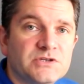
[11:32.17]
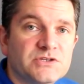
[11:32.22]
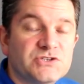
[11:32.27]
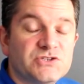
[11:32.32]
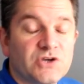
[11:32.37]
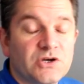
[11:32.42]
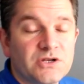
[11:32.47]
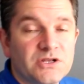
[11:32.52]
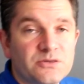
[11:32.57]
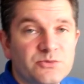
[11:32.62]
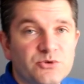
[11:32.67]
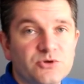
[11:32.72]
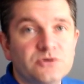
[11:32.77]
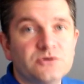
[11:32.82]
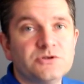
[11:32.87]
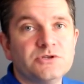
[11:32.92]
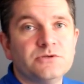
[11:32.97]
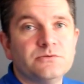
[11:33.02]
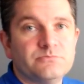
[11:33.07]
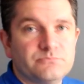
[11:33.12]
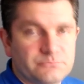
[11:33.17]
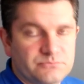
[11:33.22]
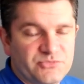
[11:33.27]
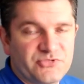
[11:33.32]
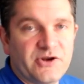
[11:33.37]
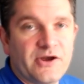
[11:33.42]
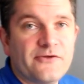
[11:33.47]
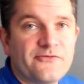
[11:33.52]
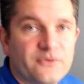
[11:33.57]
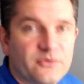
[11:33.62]
soluble
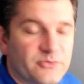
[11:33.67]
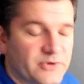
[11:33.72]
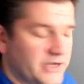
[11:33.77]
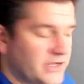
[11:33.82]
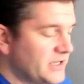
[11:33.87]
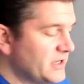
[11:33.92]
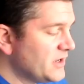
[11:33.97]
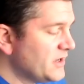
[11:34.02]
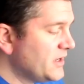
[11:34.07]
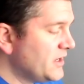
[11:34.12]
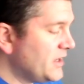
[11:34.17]
preferably,